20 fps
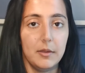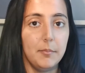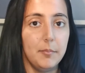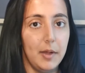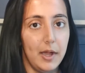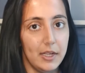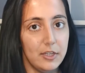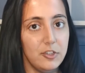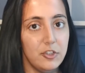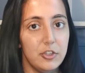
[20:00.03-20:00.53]

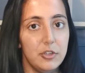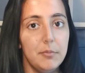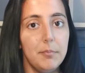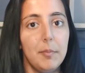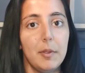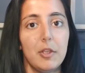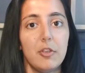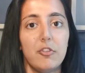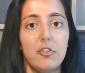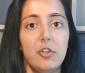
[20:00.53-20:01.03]
compassion,
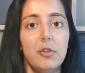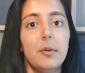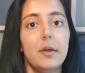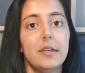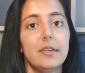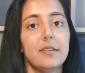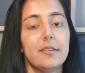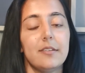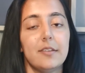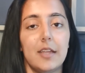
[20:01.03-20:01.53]
because you
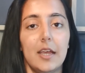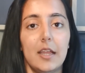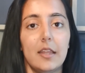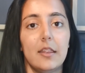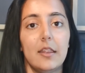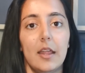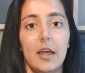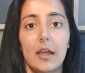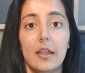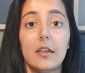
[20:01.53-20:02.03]

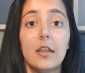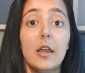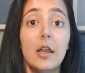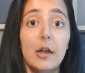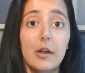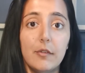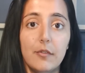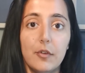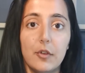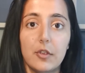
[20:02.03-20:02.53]
understand that,
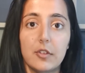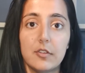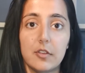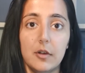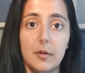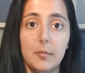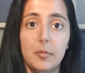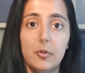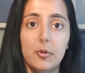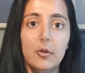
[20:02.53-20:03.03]
for
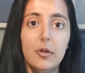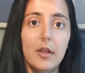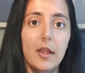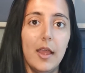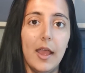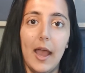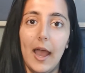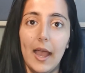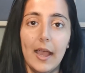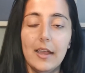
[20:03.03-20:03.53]
example,
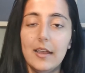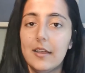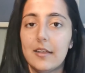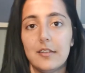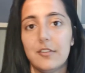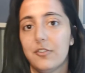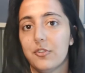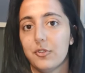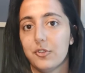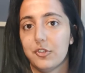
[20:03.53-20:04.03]
anger
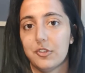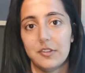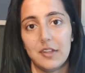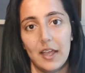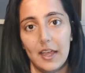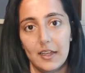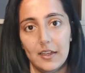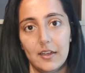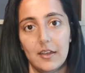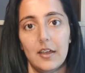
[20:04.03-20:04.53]
is not just
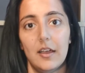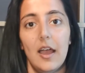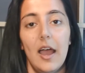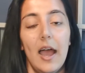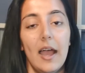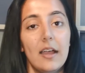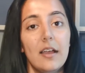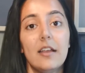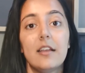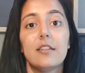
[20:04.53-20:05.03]
anger.
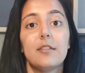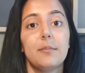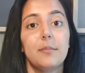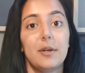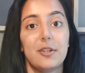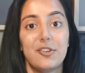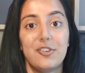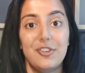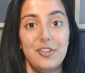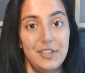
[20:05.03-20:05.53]
Anger is
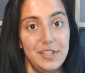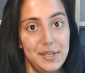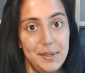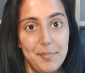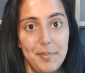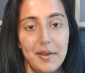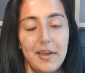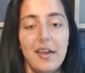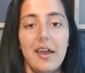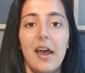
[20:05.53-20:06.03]
much
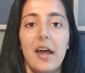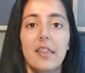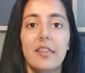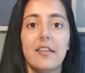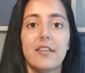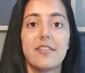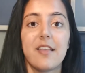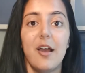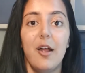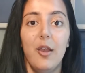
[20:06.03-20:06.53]
deeper, and
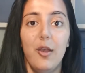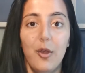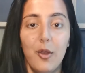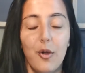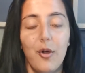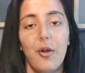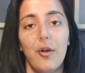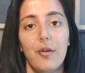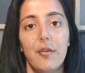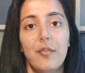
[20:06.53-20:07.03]
there's a
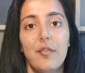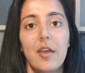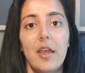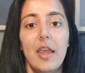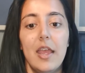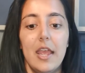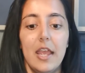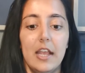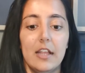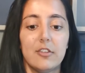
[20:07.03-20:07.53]
lot of,
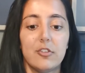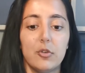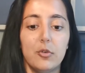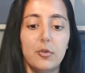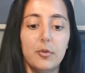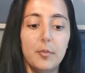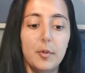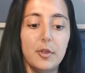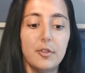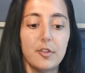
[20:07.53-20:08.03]
it's
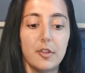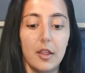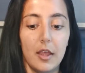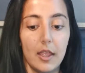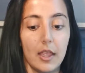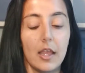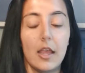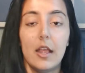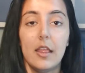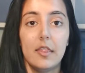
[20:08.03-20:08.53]
almost
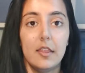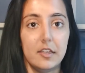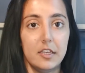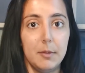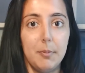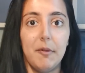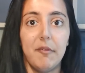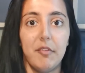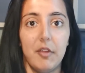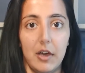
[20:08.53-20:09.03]
like the
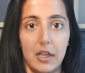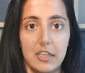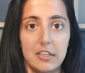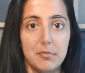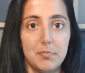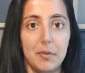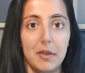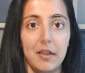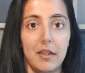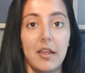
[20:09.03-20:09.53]
tip of the
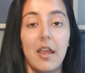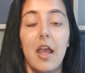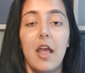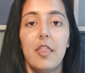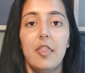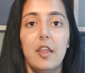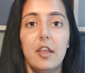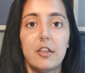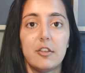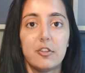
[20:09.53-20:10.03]
iceberg.
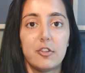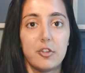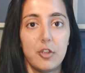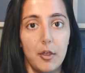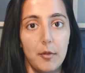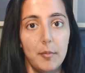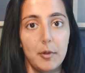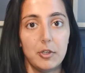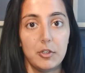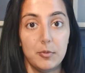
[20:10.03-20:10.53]
There is
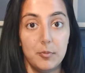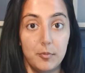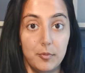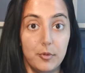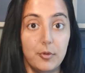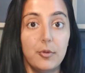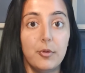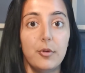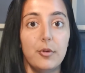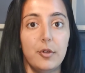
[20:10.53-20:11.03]
so much
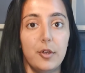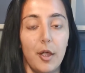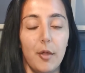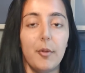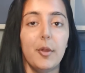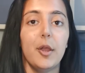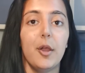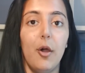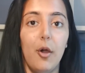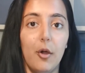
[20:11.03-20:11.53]
more
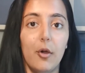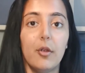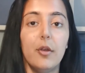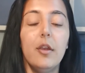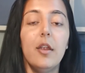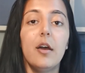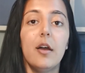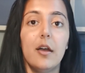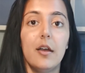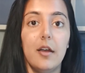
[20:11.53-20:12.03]
going
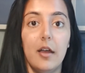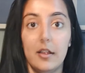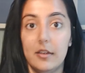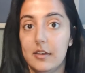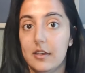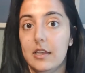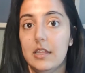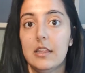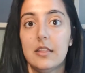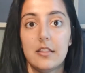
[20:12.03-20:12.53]
on
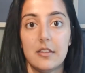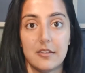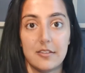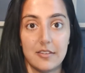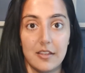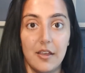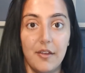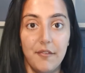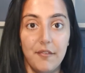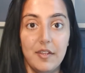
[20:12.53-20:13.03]
underneath the
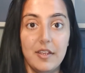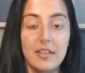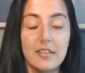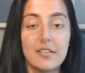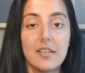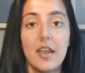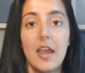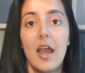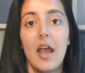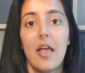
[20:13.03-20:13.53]

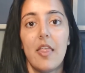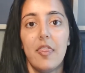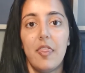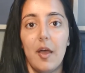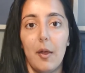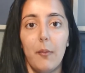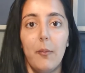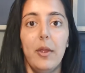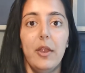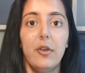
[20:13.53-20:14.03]
surface
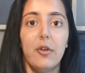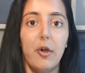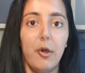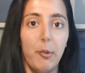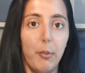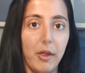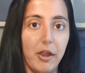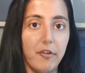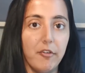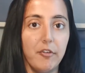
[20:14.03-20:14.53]
that we're not
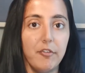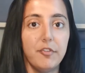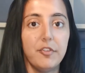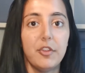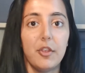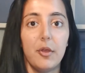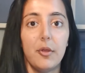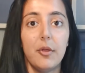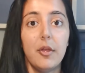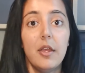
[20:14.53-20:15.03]
aware of.
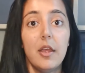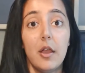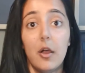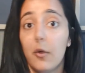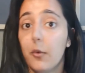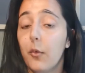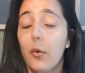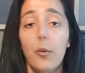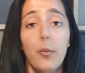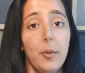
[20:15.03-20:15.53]
So,
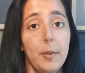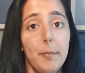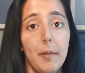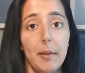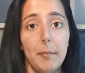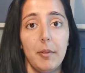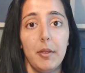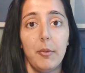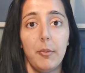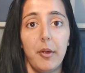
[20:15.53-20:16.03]
or we
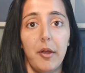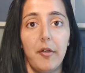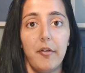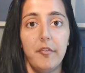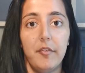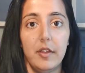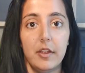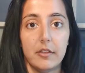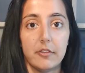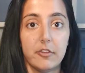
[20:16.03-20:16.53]
might be aware
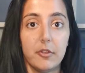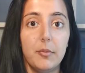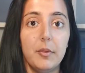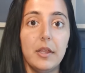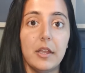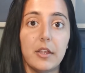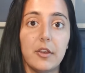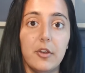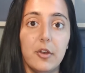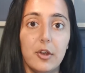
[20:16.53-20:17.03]
of it. So
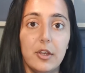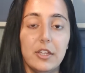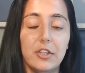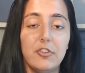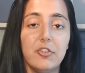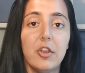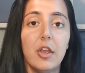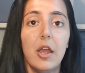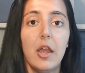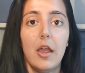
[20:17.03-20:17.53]
we
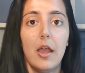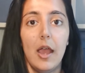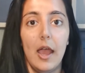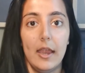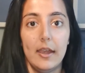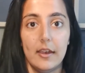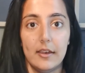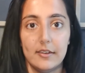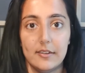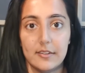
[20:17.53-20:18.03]
acknowledge
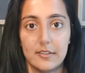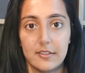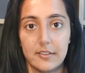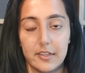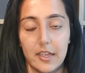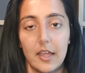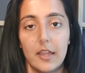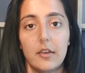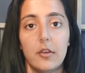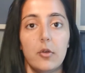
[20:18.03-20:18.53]
and
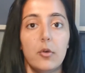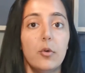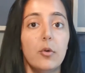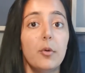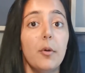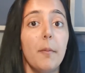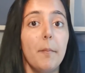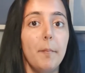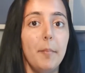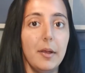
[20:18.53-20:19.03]
understand,
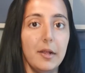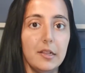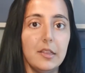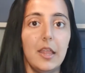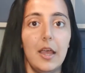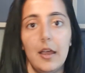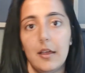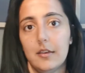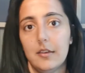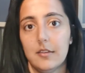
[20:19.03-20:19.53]
or build
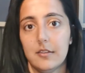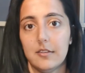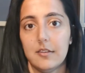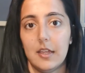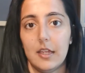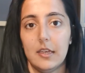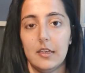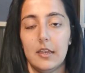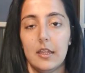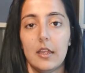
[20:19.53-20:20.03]
that
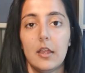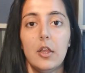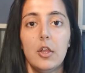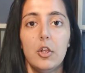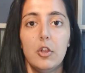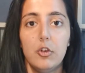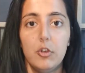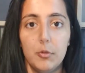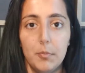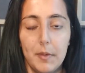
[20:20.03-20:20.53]
understanding
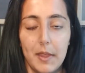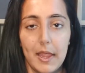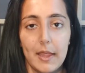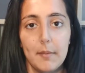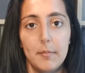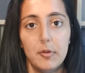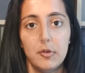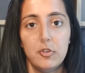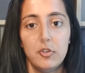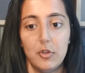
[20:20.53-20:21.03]
to be
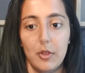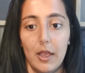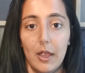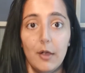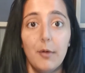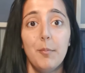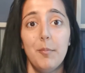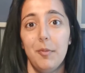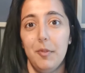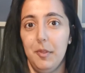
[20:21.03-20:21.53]
able to
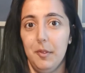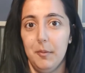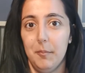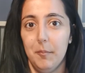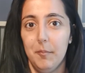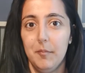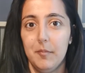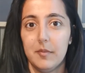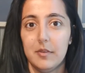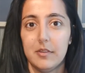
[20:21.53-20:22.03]
help
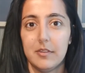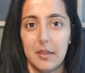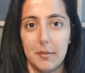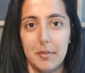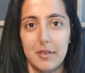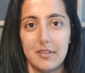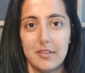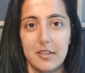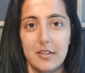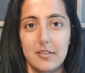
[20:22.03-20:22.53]
them. Does that
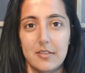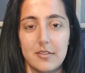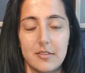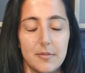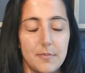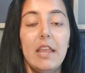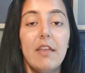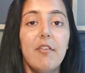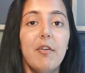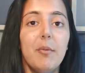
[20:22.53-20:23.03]
make sense?
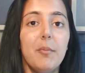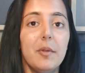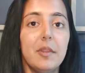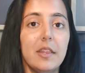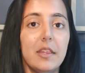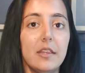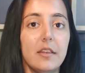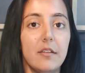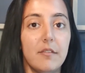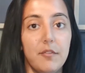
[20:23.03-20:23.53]
Even
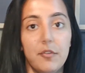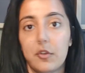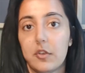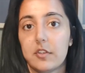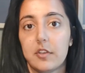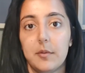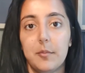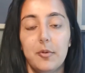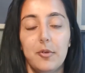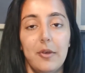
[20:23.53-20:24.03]
within, for
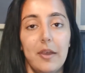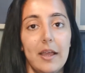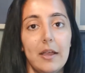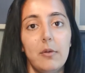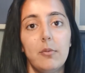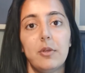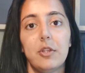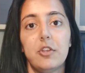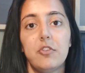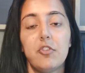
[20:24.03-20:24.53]
example,
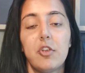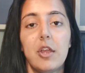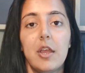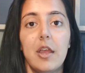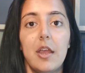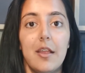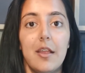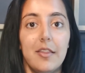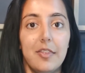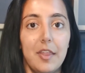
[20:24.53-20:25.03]
language,
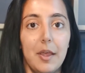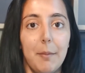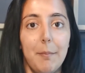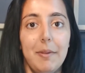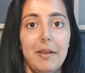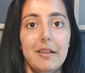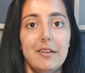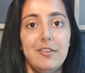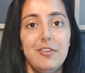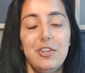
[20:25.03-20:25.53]
the
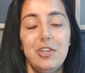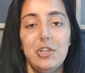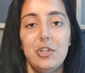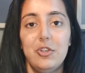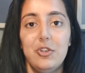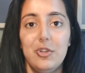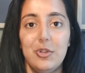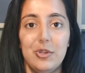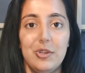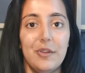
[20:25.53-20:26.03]

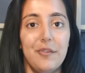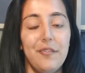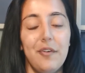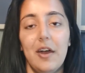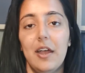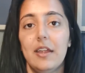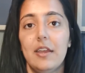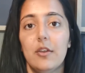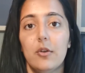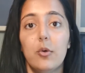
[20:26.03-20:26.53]
ability to
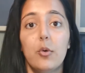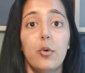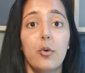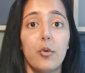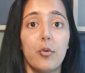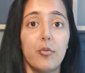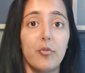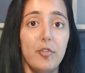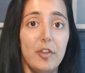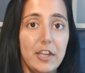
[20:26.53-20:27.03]
define
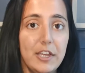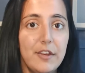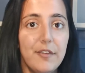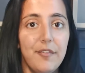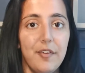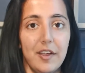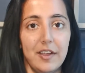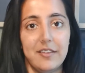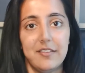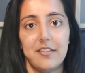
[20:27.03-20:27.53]
or
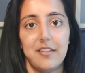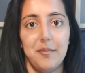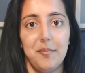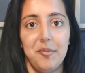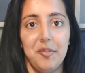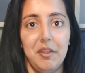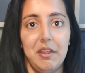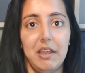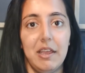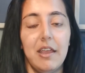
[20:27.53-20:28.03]
redefine
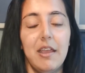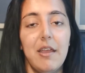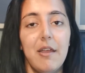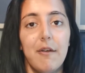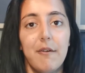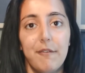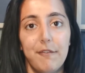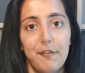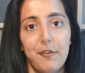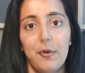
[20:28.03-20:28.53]
something
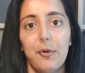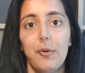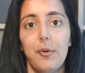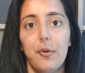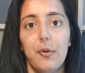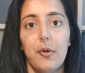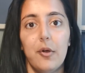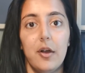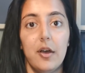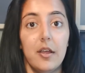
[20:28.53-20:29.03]

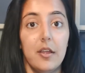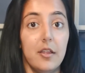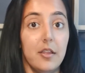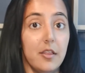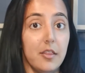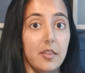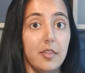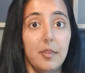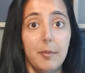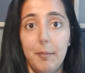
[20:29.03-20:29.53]
for
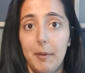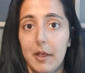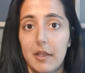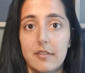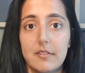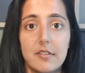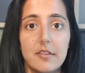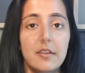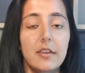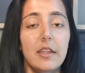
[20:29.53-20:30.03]
the
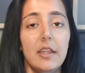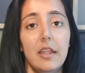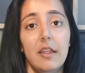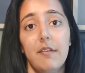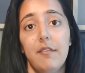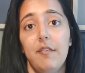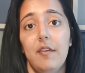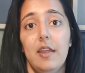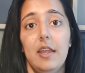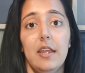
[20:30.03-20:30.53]
person,
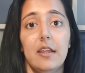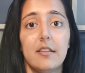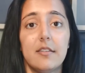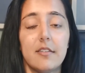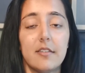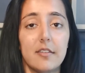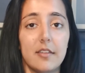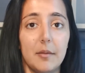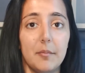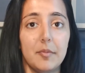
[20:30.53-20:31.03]
if
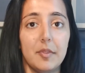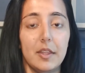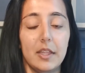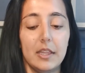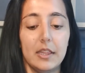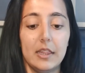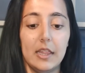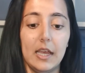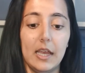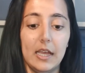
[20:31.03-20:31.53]
it's
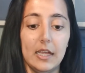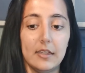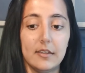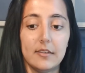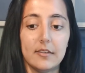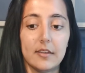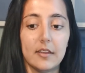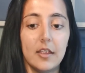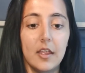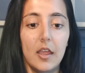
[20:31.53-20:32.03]
something
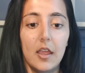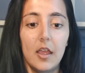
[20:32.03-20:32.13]
that